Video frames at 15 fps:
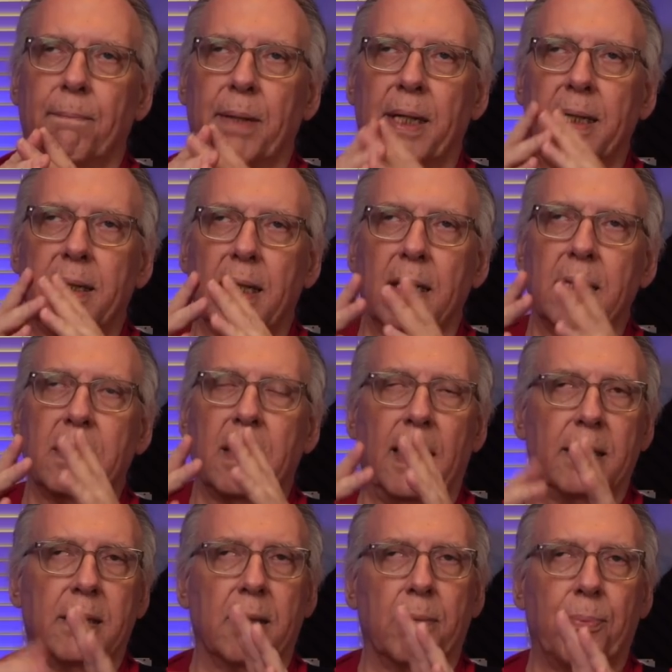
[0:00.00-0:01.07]
but it does
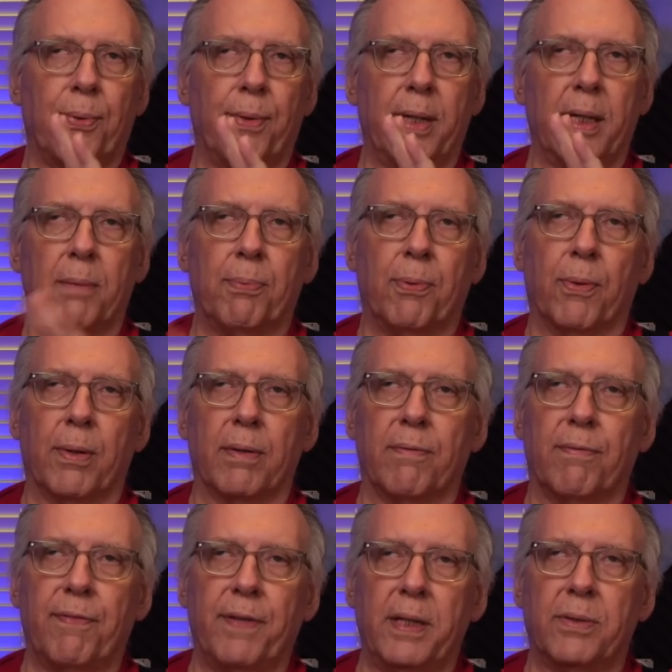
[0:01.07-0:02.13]
have some pretty
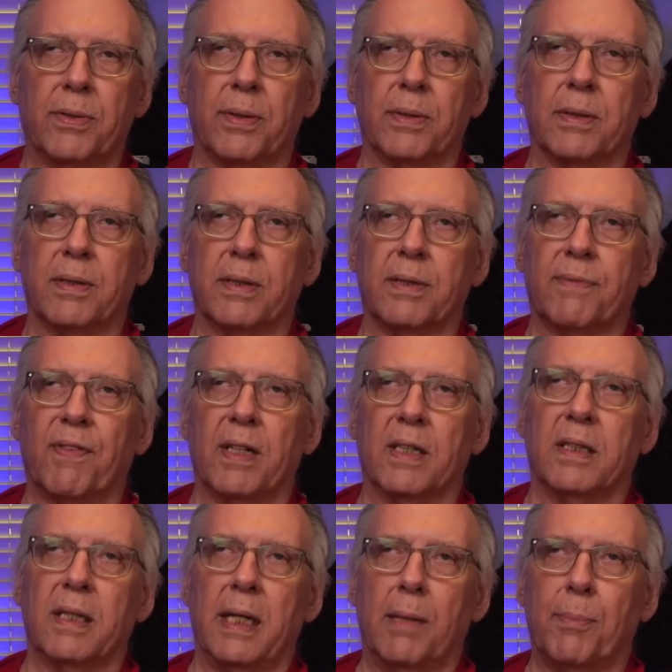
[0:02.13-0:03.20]
important features. For
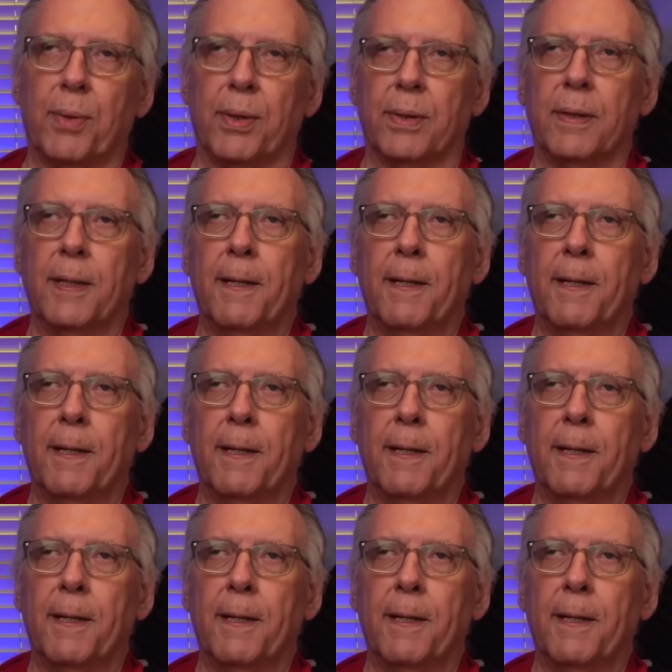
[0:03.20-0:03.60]
example,